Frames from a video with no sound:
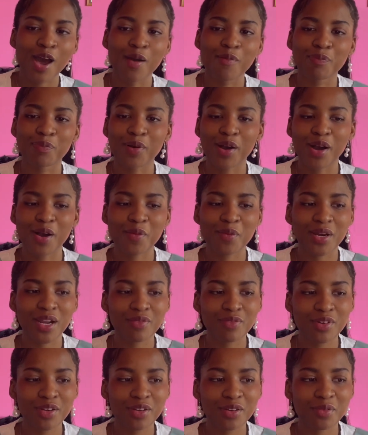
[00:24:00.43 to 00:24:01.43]
but
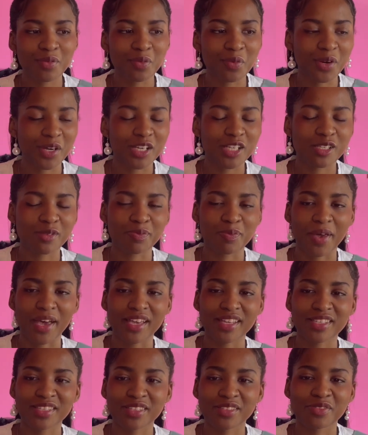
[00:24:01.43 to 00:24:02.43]
whatever works
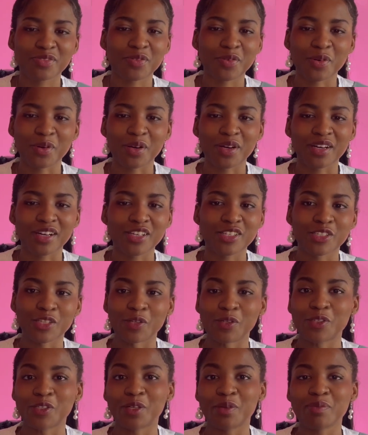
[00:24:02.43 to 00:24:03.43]
best for a
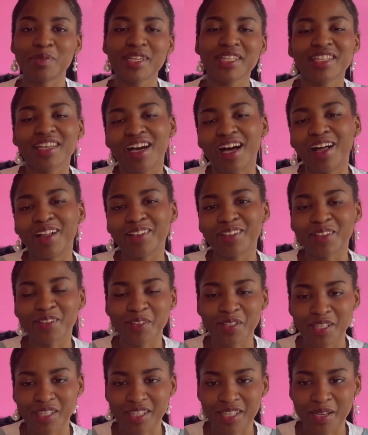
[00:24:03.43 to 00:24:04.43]
social media
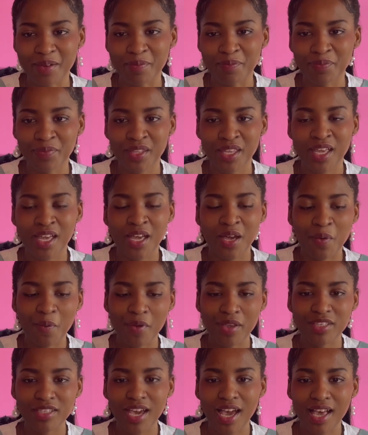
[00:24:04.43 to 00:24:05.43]
algorithm,
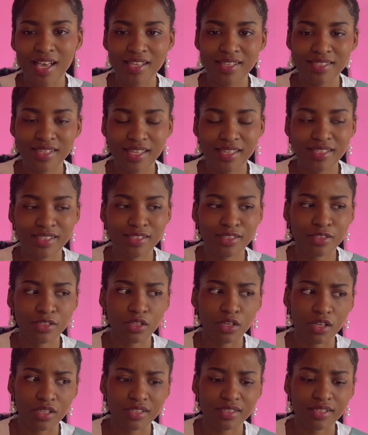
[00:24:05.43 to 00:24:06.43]
which has its
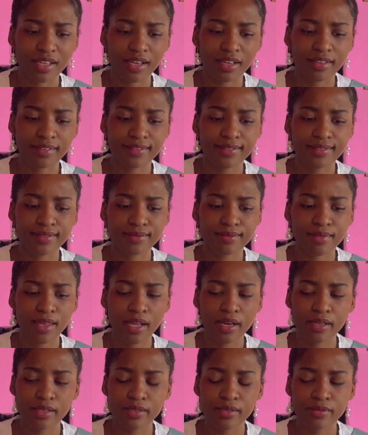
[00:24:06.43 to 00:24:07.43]
good sides
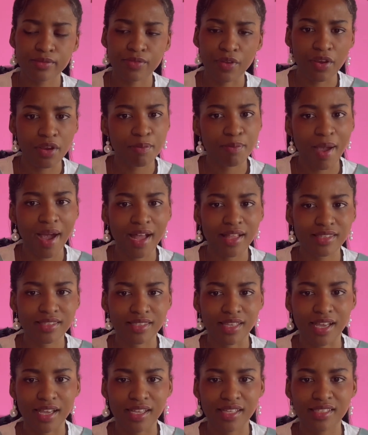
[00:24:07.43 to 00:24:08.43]
and its very bad
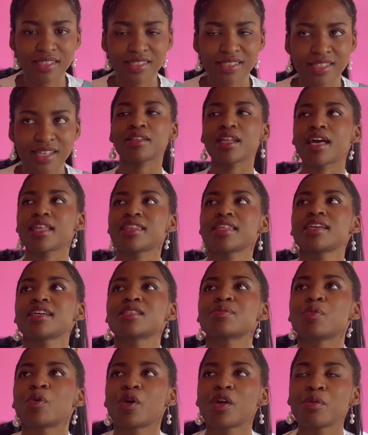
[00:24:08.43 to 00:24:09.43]
sides. I think as
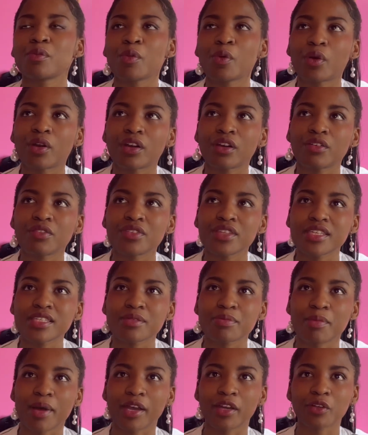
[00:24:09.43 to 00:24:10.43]
more and more of these
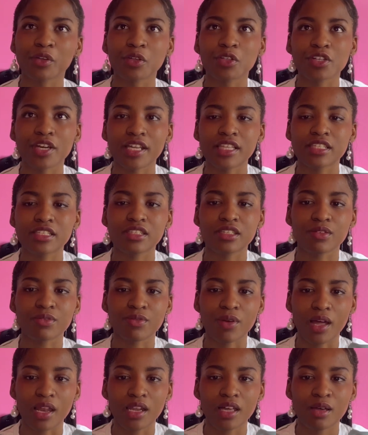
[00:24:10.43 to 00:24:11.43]
micro trends
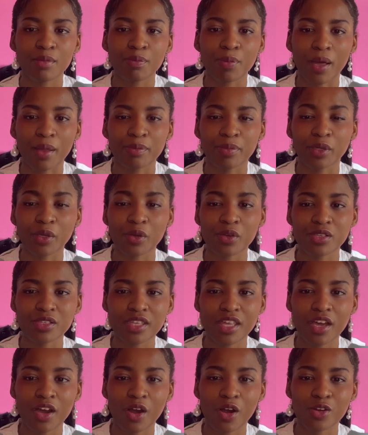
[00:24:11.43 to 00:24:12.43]
develop, and because
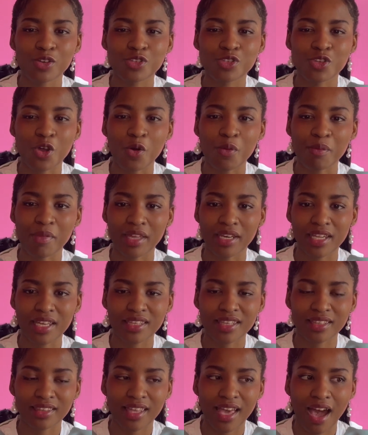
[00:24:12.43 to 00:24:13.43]
there are so many
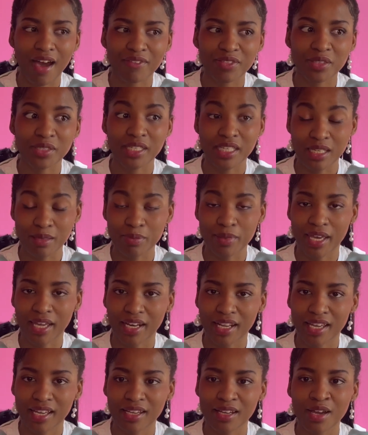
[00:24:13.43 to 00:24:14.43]
that they have to keep
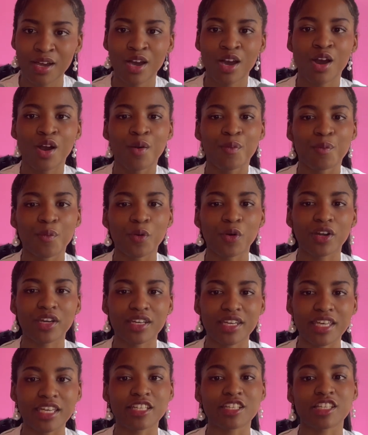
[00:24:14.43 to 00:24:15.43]
getting more
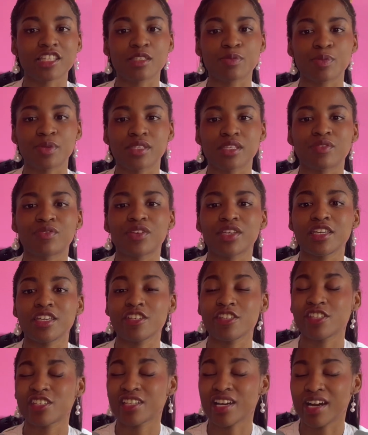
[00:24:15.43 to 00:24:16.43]
niche and specific
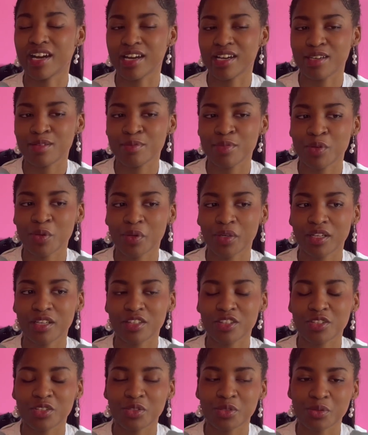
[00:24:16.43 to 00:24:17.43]
each time in order
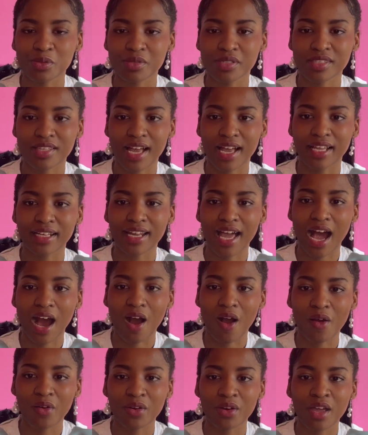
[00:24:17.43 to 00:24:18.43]
to stand
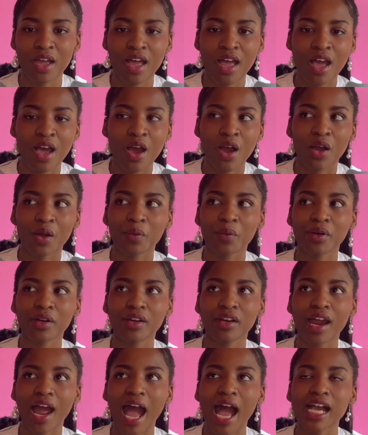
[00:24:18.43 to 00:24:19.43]
out,
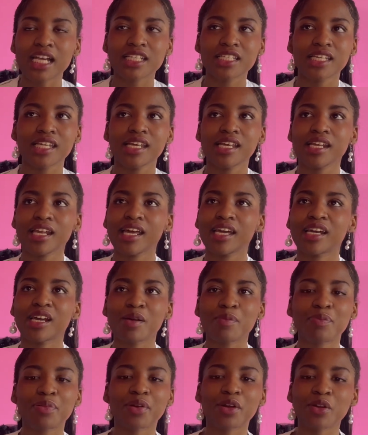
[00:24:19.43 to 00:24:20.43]
we're actually
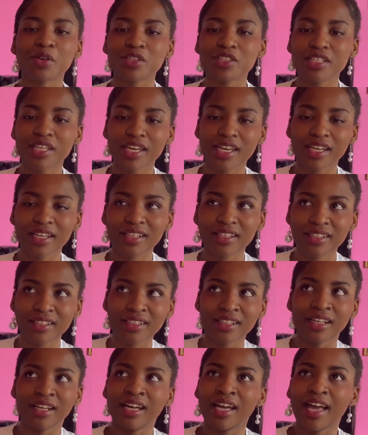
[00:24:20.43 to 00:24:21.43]

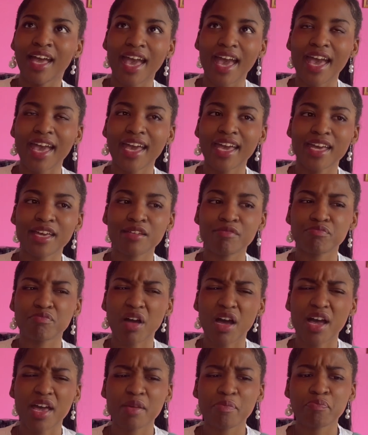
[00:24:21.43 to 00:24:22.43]
approaching
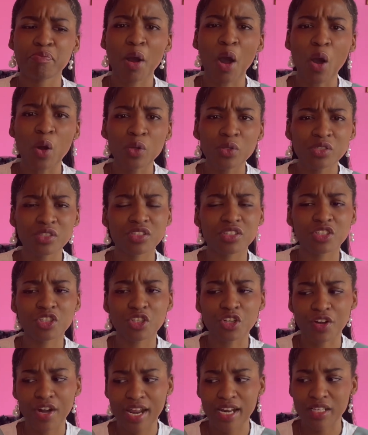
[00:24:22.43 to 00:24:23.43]
a
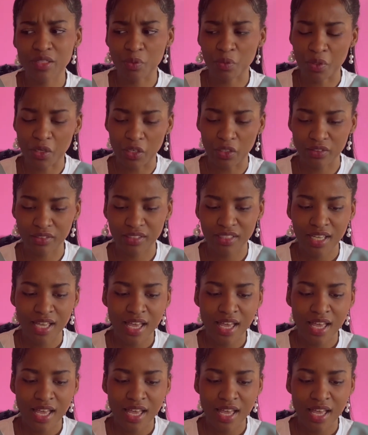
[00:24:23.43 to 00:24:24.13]
post-trend world.